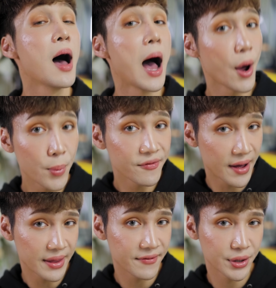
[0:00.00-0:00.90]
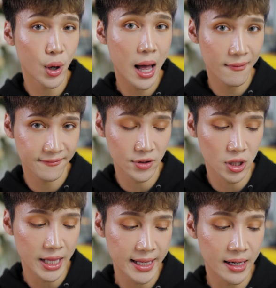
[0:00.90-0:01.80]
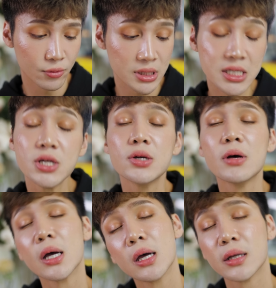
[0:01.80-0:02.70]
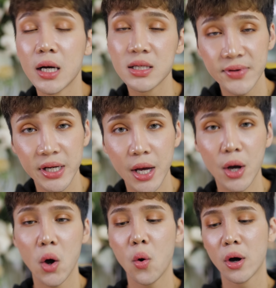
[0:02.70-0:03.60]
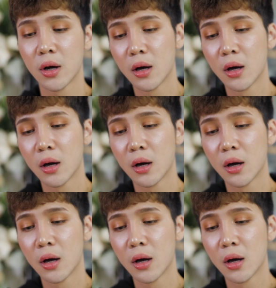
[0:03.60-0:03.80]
I hope you found that video helpful and I will see you in the next video.